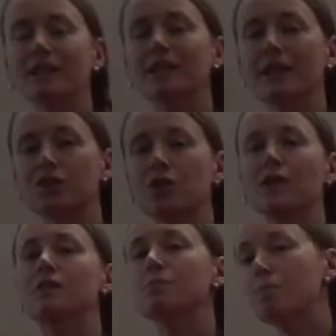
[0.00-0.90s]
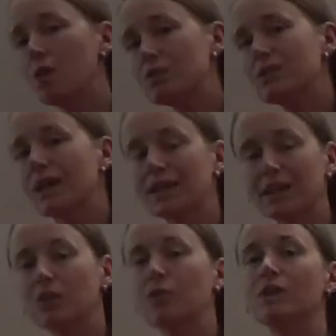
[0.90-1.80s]
electron's most likely
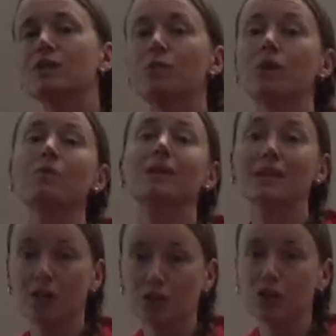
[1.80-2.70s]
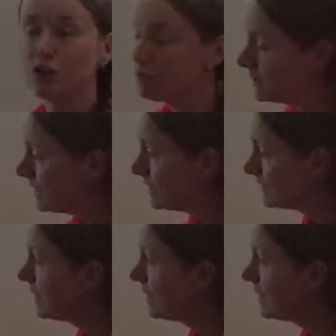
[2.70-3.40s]
going to want to be near the nucleus.